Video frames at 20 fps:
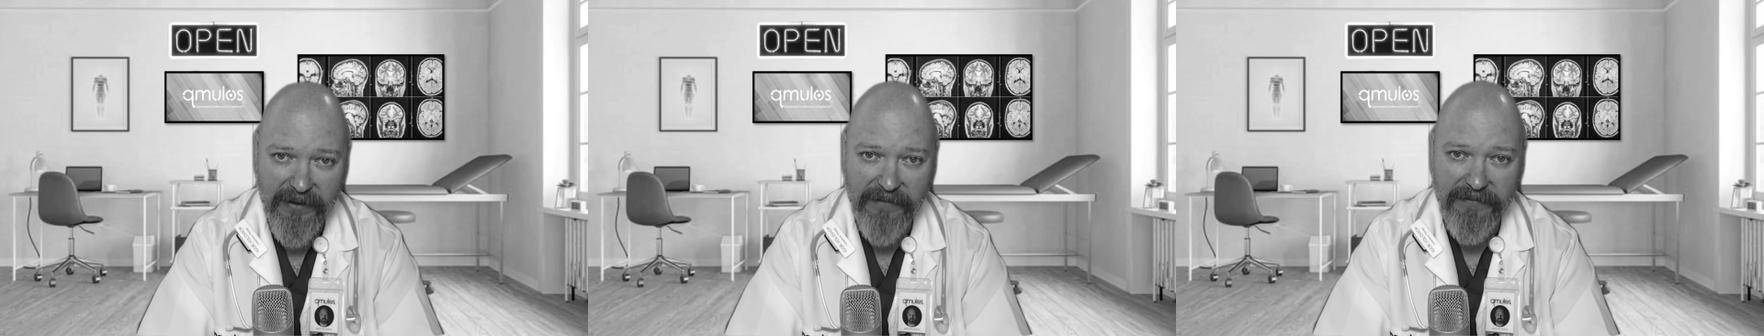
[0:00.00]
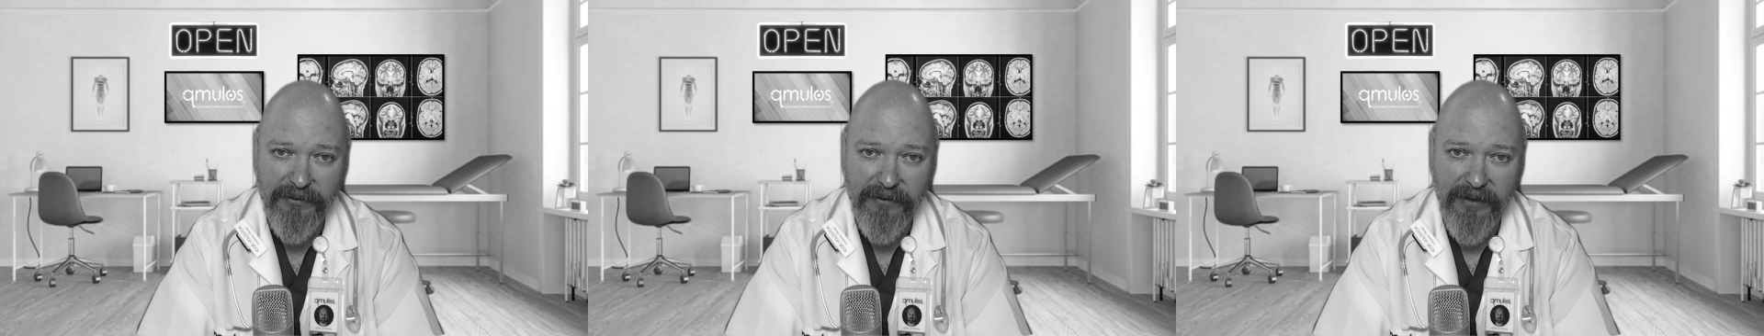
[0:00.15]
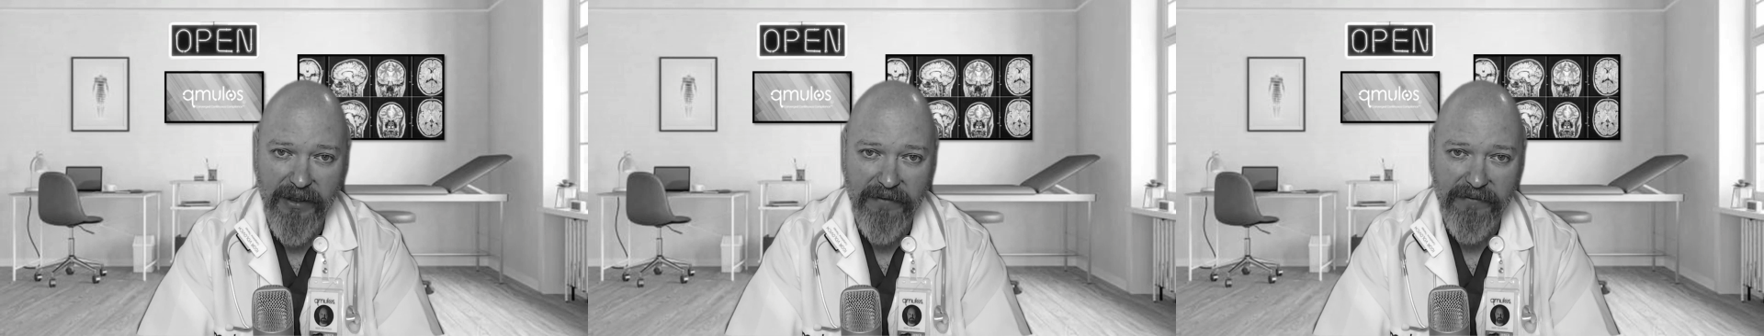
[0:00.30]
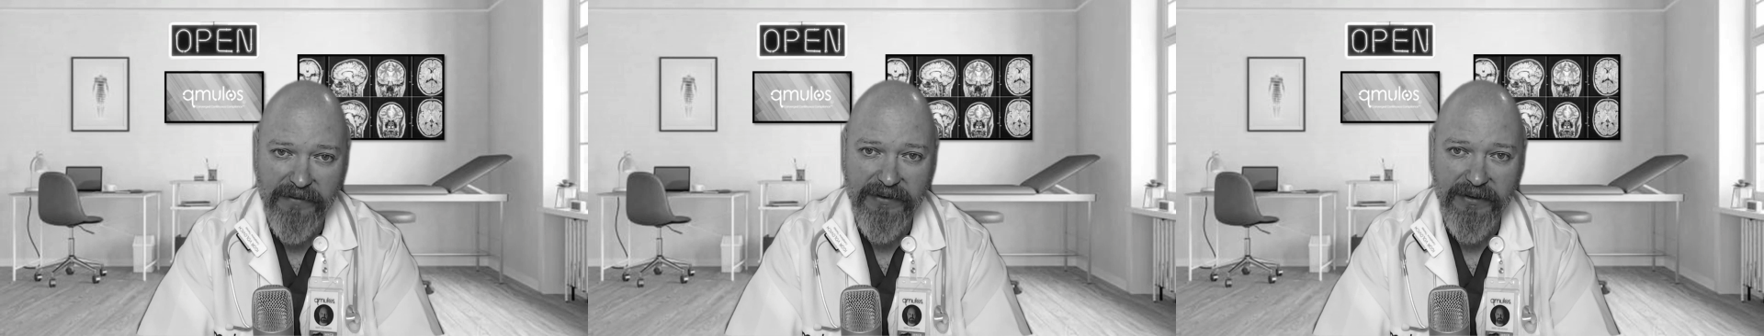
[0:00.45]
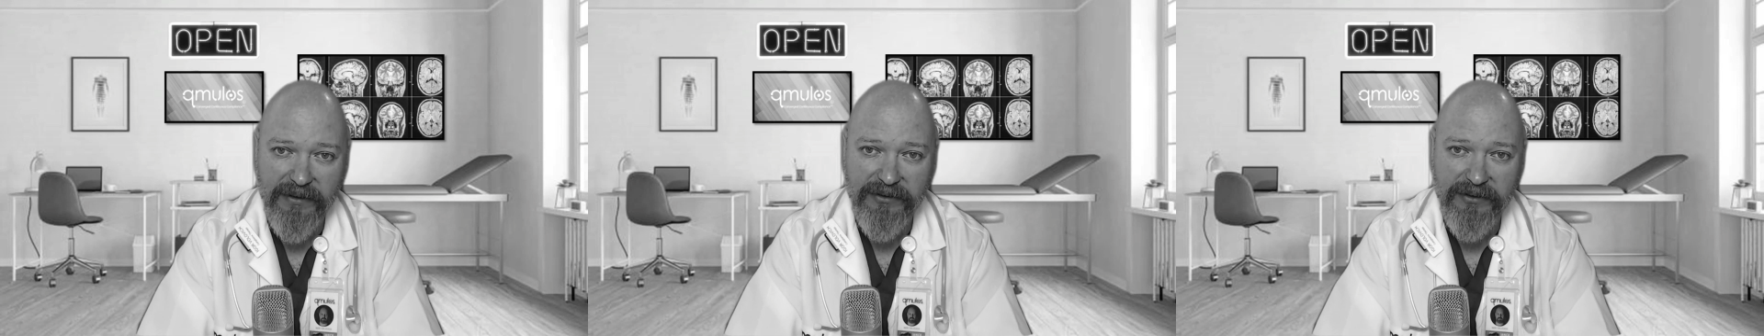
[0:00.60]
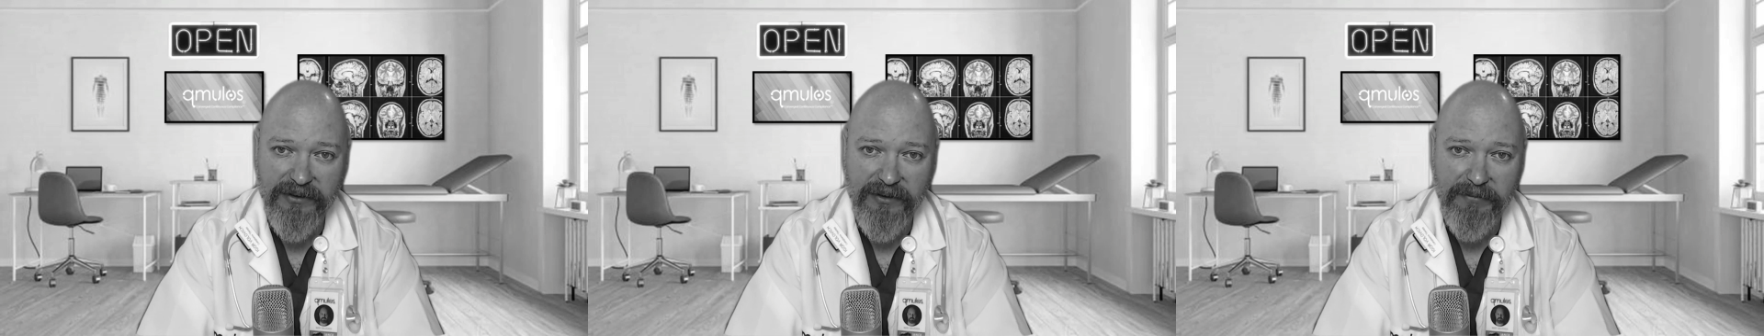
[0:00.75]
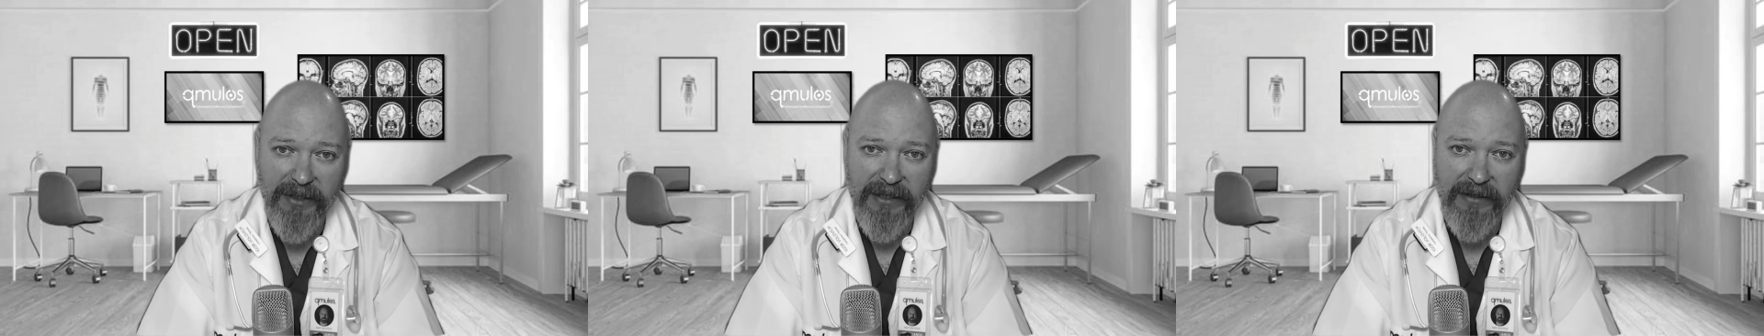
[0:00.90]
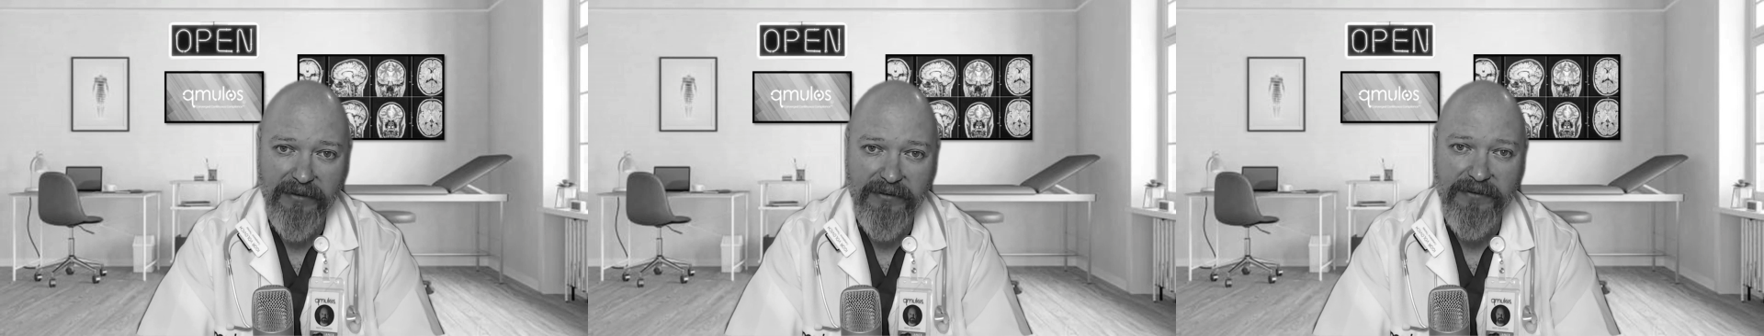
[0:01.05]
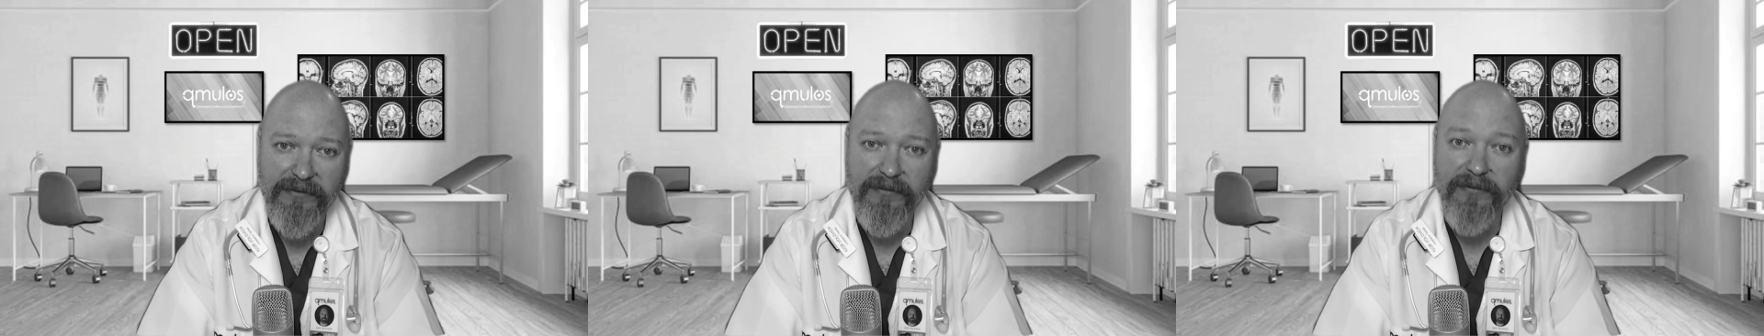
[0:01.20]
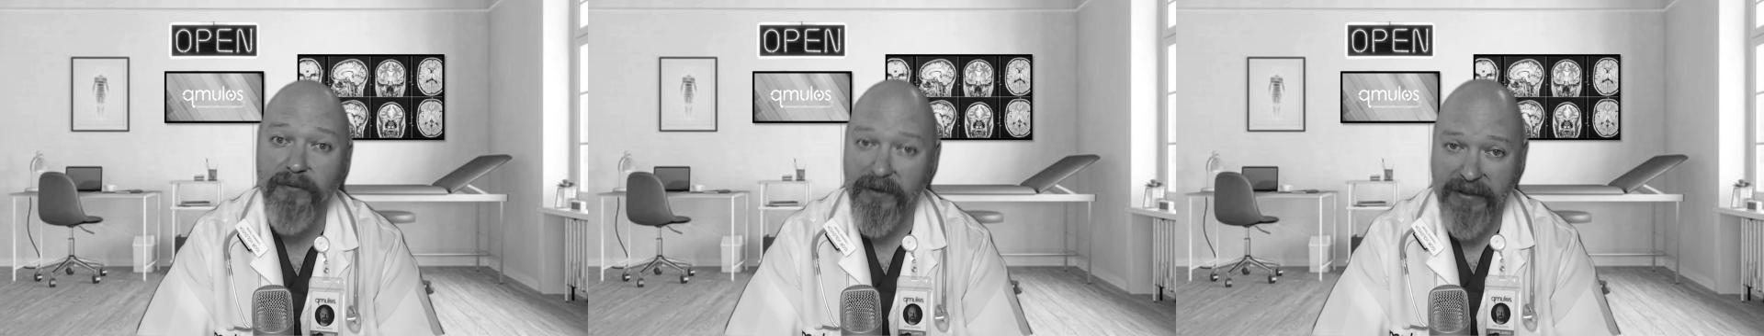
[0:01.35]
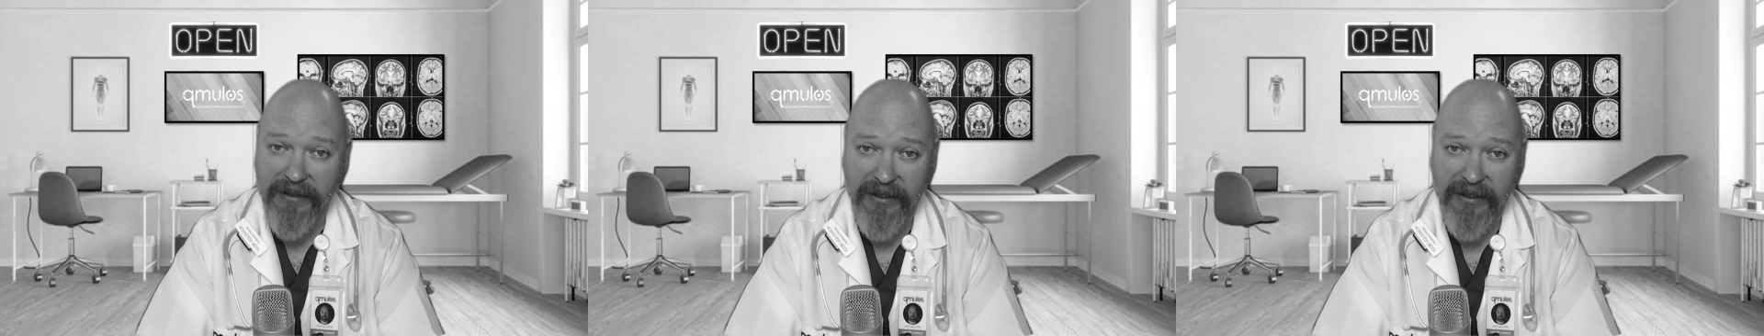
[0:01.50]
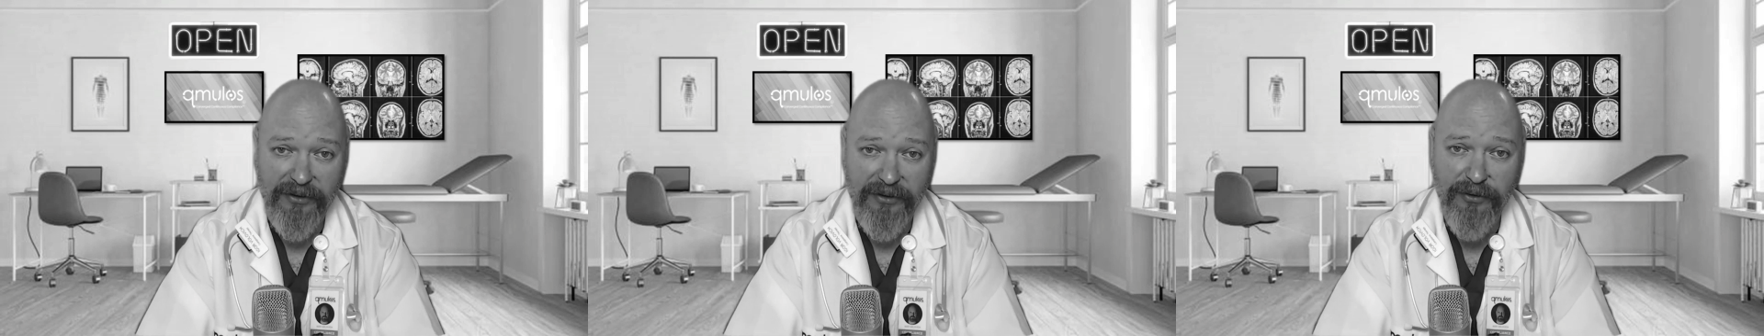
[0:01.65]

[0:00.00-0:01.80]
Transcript: into conversations about what kind of